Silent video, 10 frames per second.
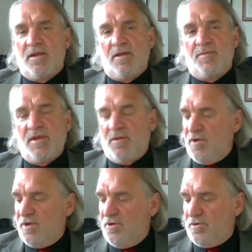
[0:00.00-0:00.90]
I mean,
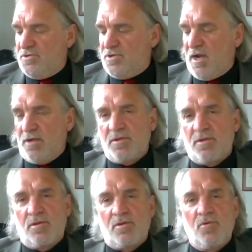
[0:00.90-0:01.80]
when your child is
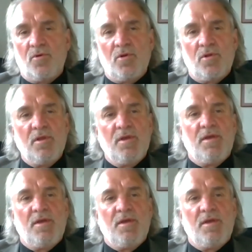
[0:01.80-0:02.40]
in school,